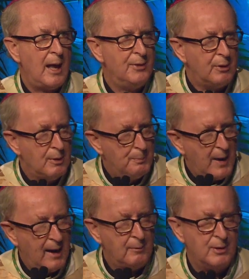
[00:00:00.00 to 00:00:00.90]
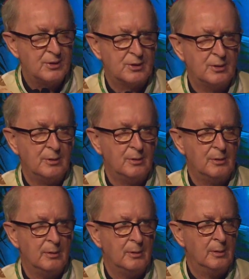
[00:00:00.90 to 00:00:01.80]
And they're embarrassed,
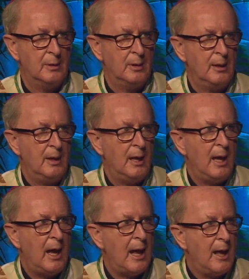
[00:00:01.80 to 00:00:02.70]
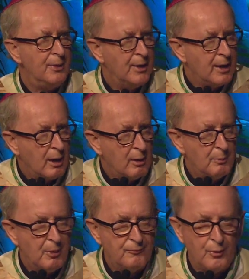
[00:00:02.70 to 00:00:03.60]
and they
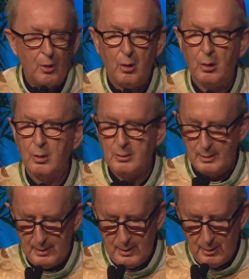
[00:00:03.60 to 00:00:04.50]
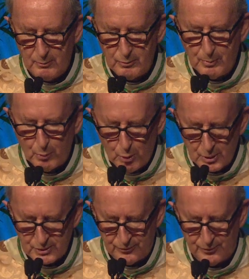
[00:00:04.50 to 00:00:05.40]
are above all
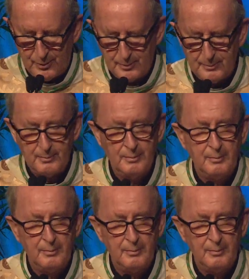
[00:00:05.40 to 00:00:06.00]
remorseful.